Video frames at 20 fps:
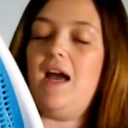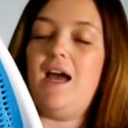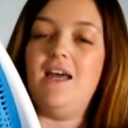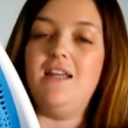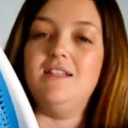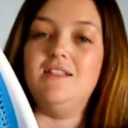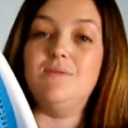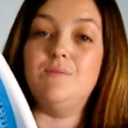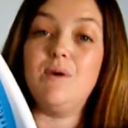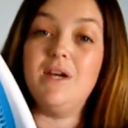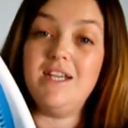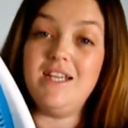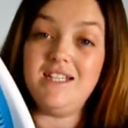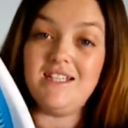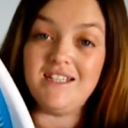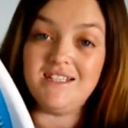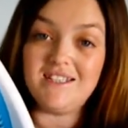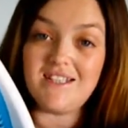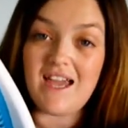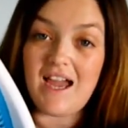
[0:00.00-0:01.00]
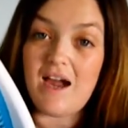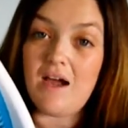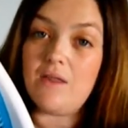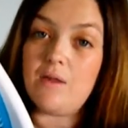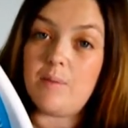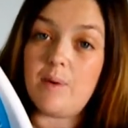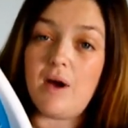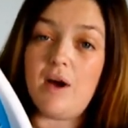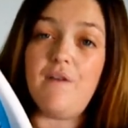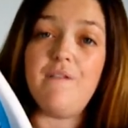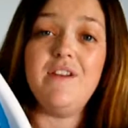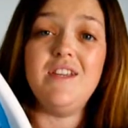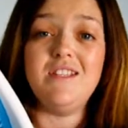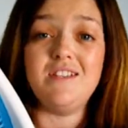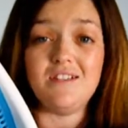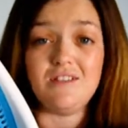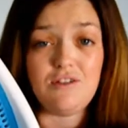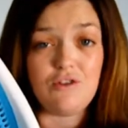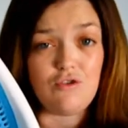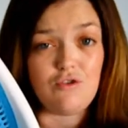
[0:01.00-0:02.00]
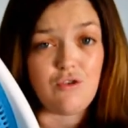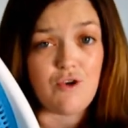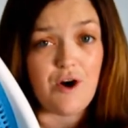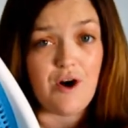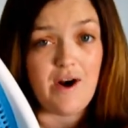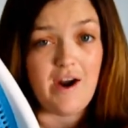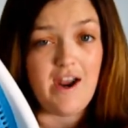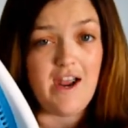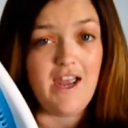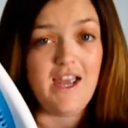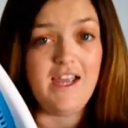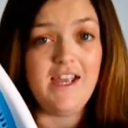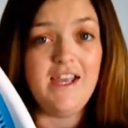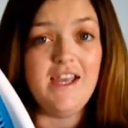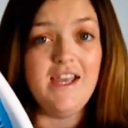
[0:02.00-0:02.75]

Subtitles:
And when he does get out of the bath, he does cry,